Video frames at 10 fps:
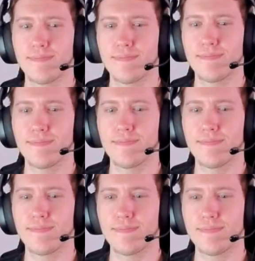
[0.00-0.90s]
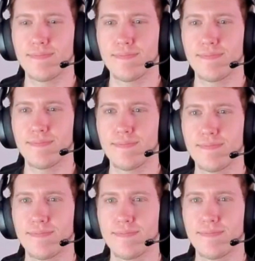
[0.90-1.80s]

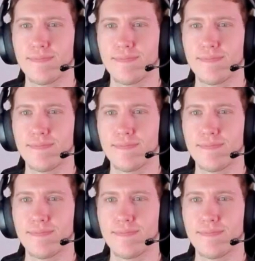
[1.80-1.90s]
Nothing is said.